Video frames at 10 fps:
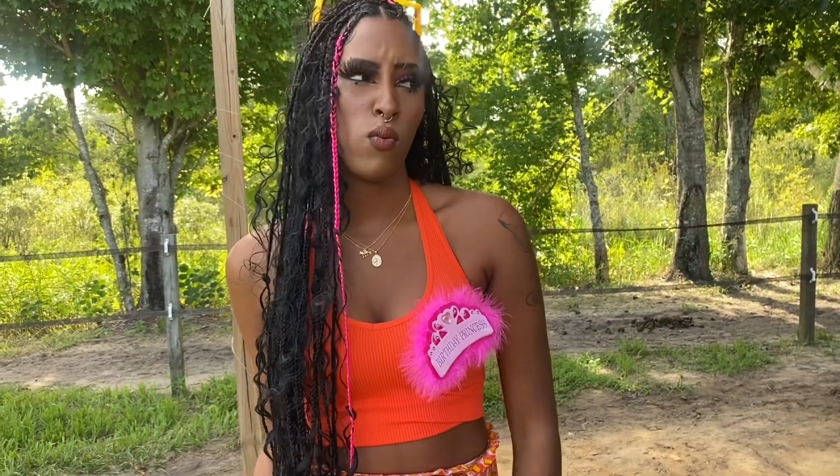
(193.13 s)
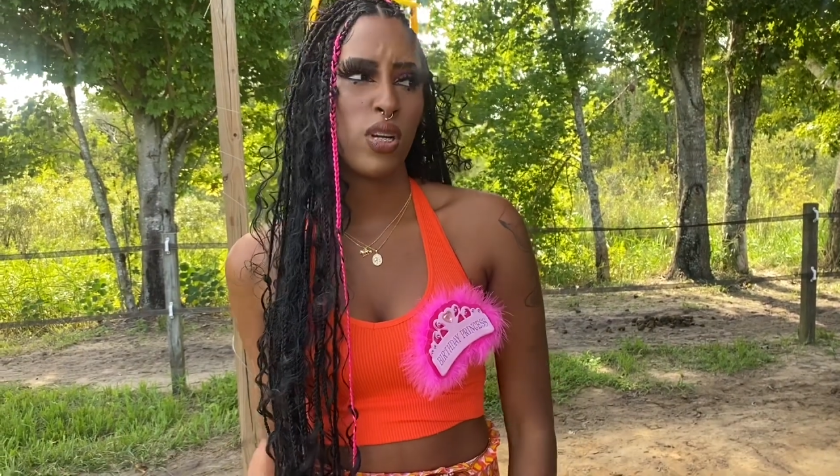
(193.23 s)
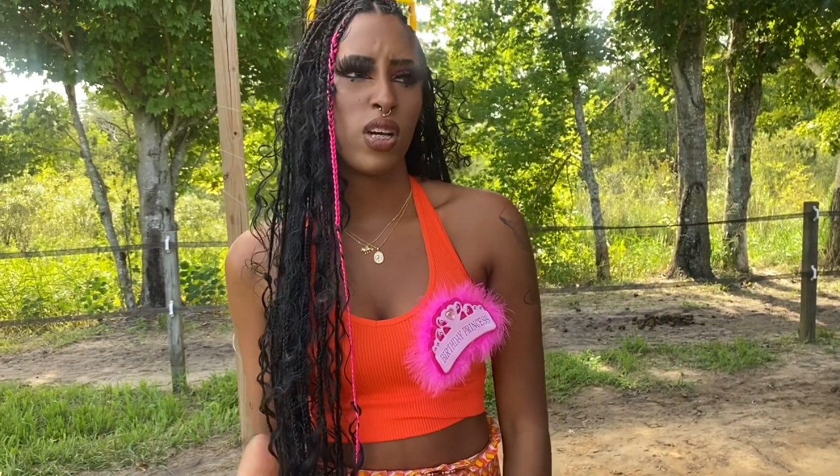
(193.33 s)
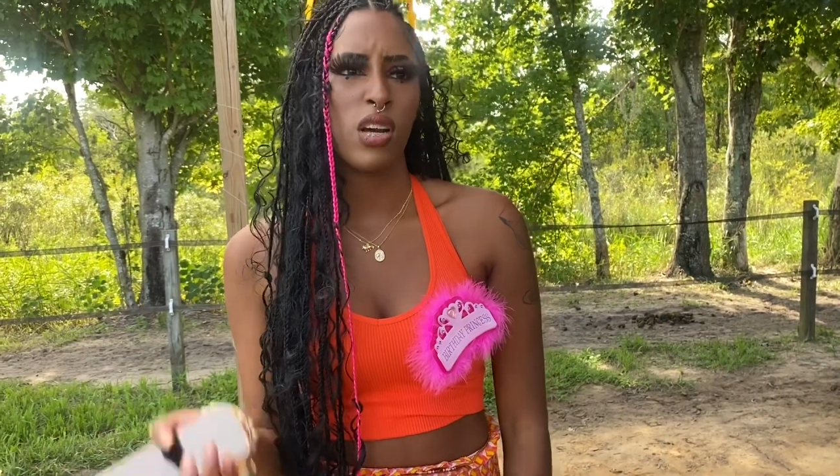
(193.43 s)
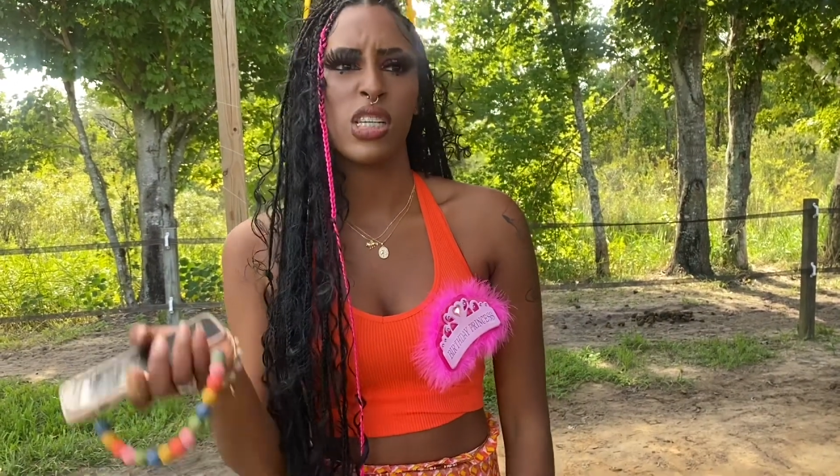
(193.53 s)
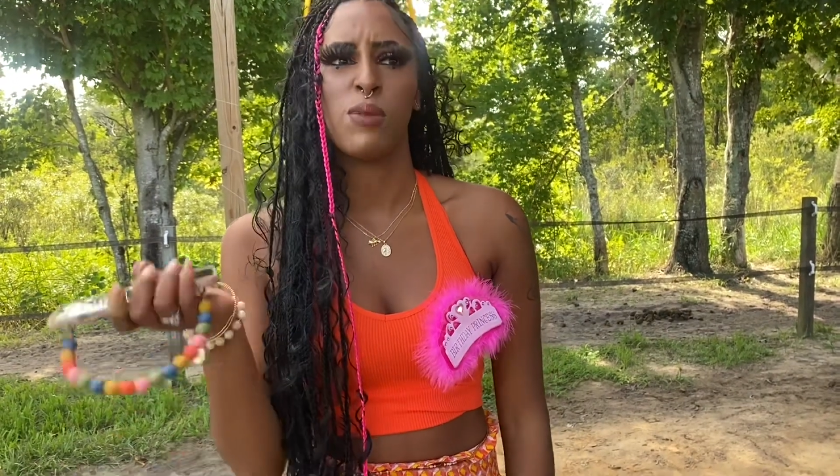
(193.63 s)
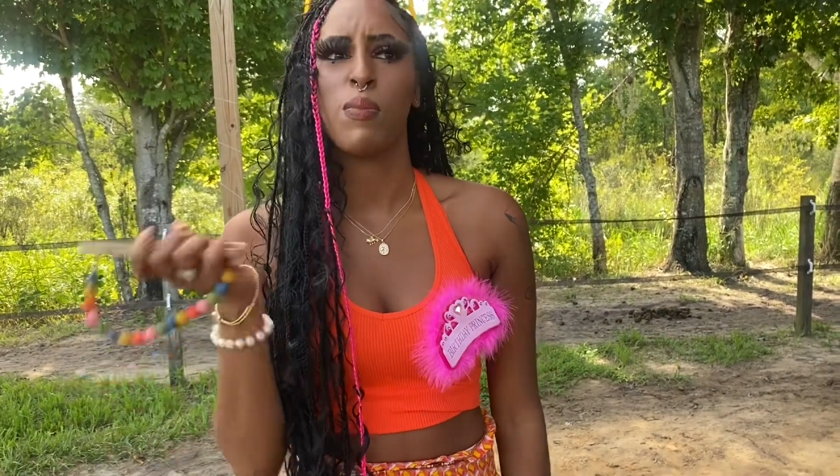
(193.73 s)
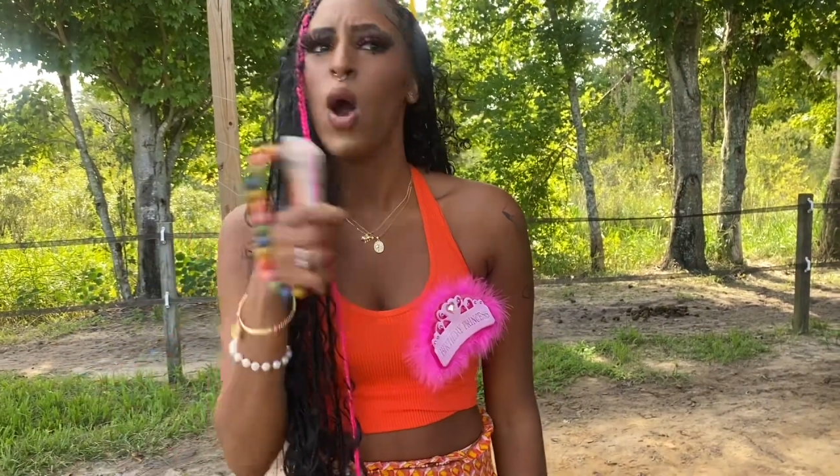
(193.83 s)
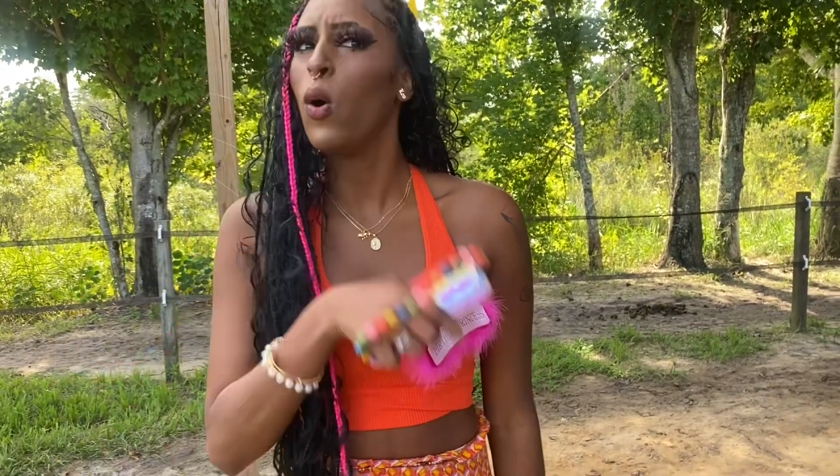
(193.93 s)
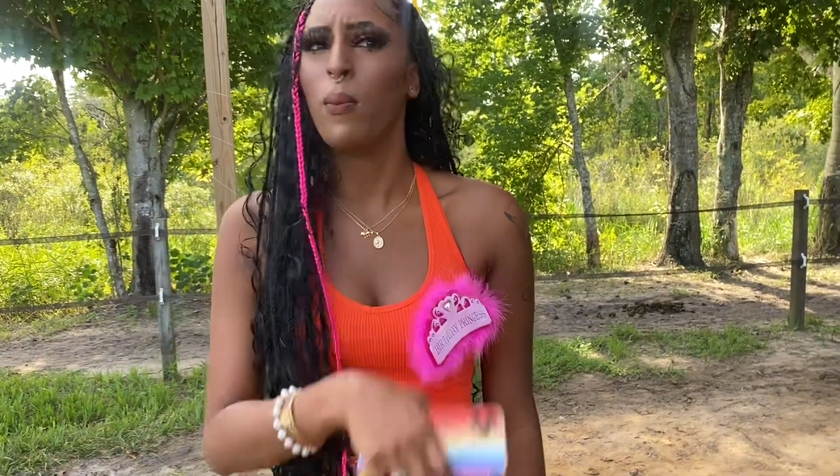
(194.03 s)
One of y'all is
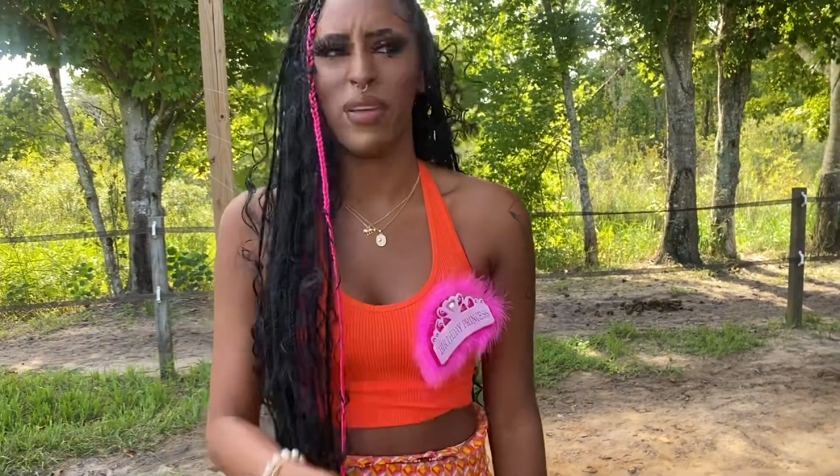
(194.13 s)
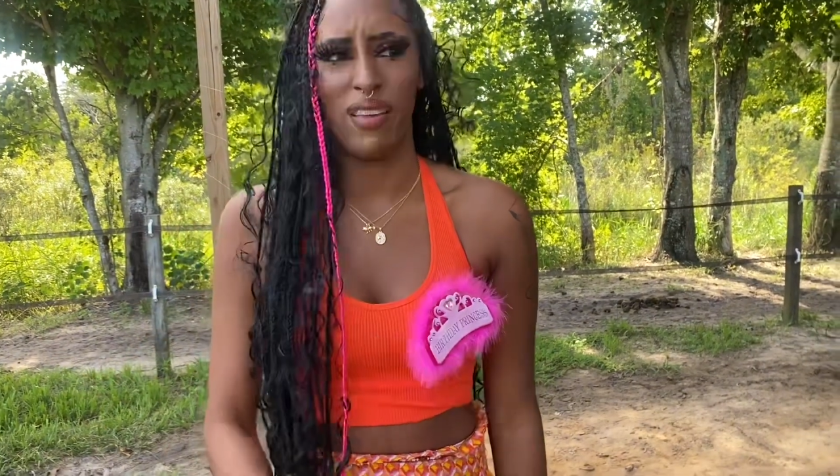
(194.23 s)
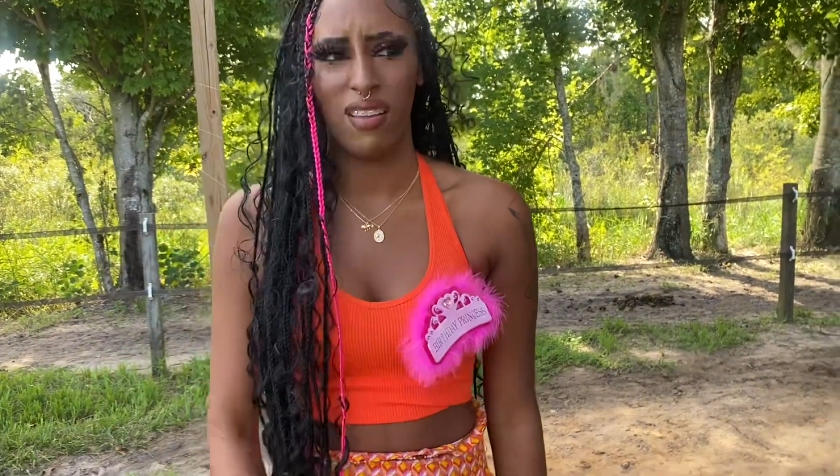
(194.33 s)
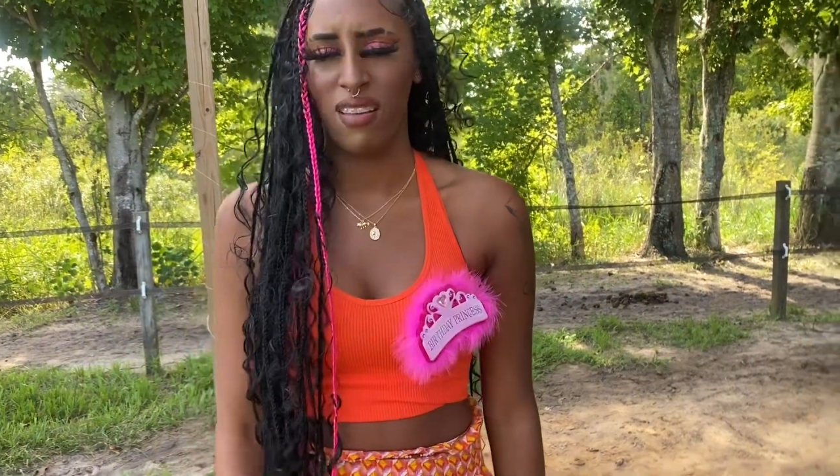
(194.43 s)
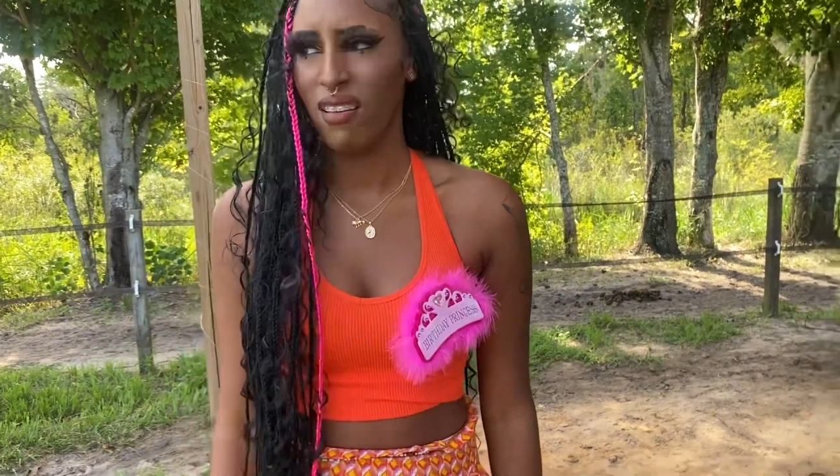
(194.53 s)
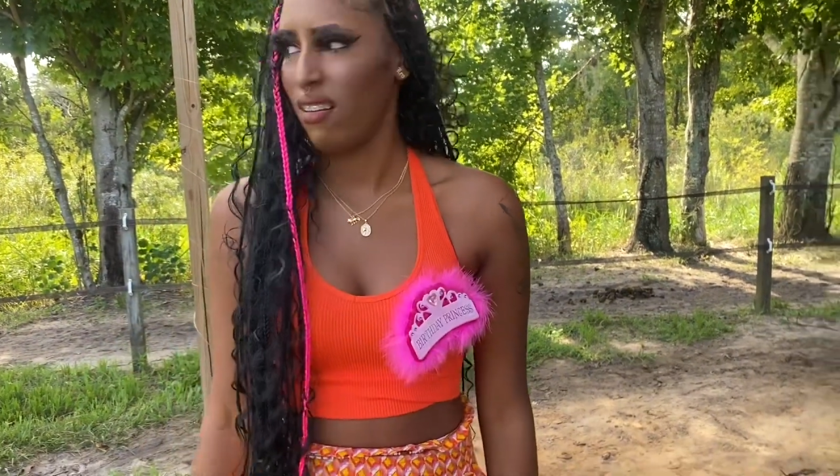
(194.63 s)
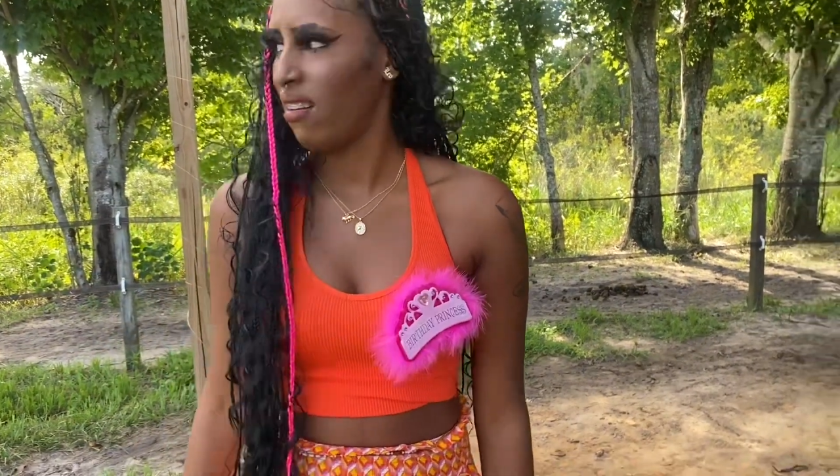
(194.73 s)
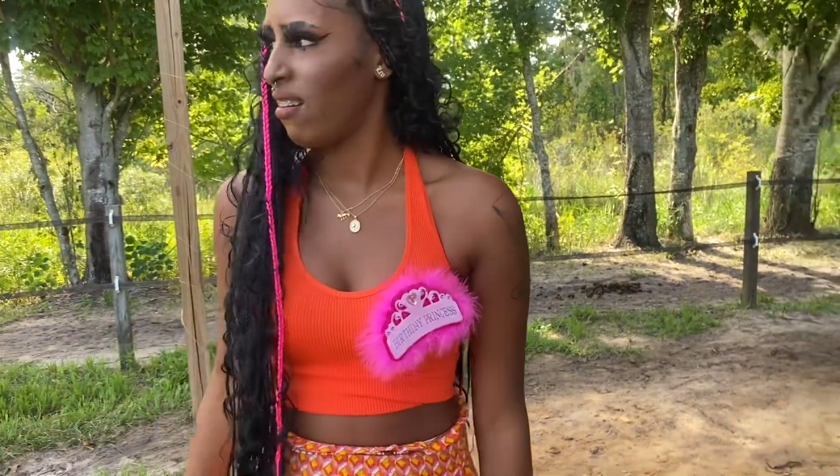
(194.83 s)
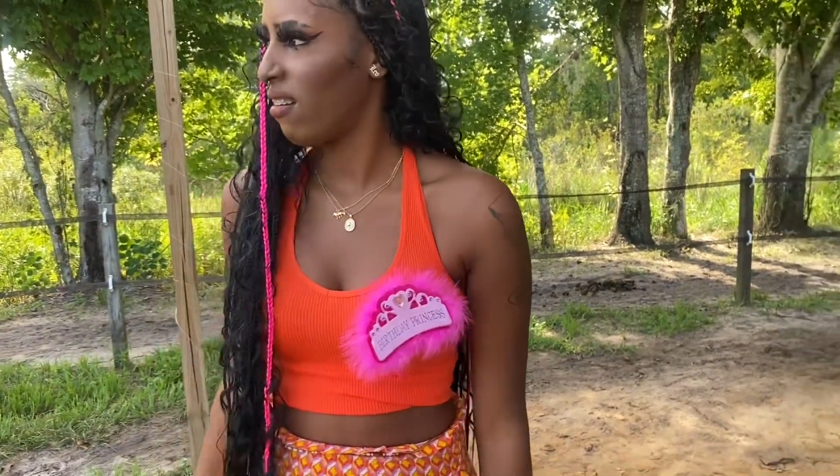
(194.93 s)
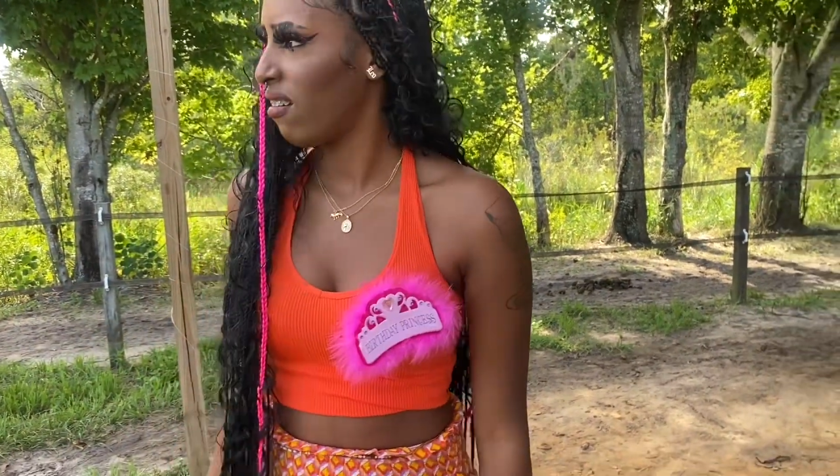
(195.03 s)
pooping.
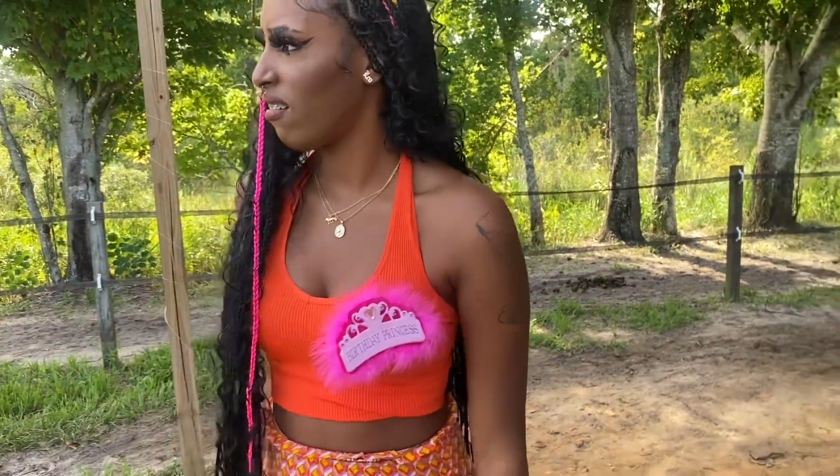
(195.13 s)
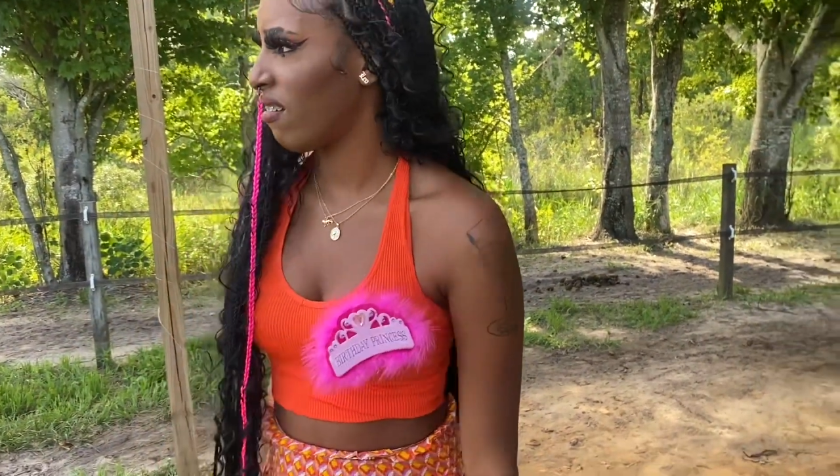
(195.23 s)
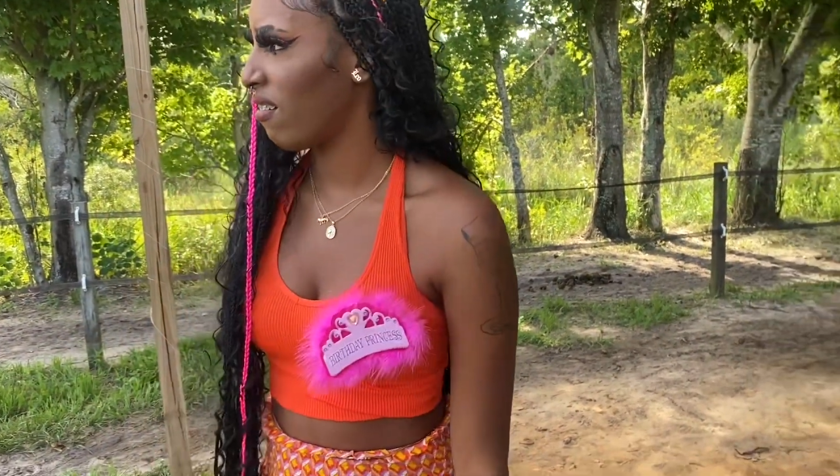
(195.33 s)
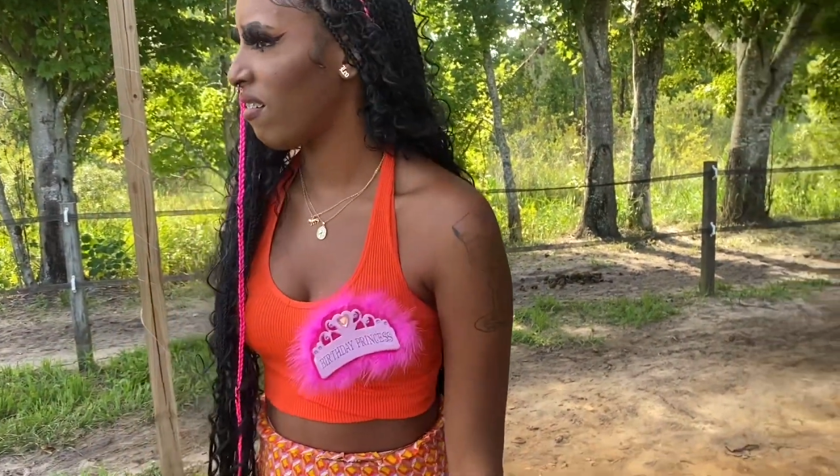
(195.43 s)
And, oh, right